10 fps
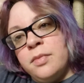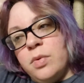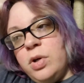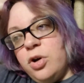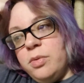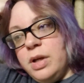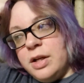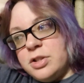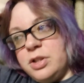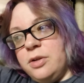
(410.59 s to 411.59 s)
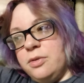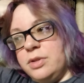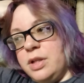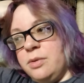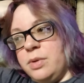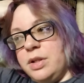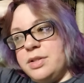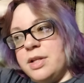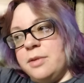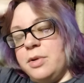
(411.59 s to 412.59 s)
We normally actually hold a real
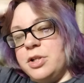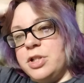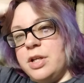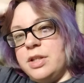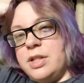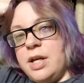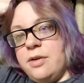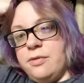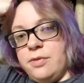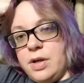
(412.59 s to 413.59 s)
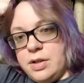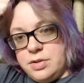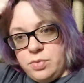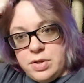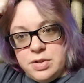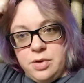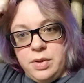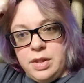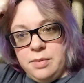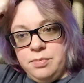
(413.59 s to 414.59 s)
celebration on the day of us
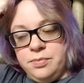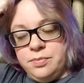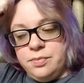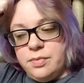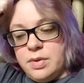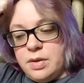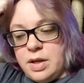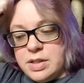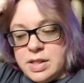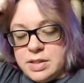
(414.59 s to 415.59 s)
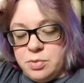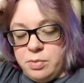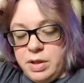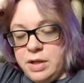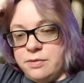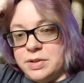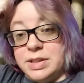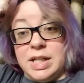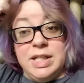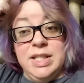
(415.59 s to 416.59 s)
rescuing them, because that's more meaningful
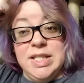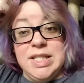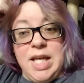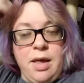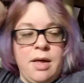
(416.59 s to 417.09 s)
to us.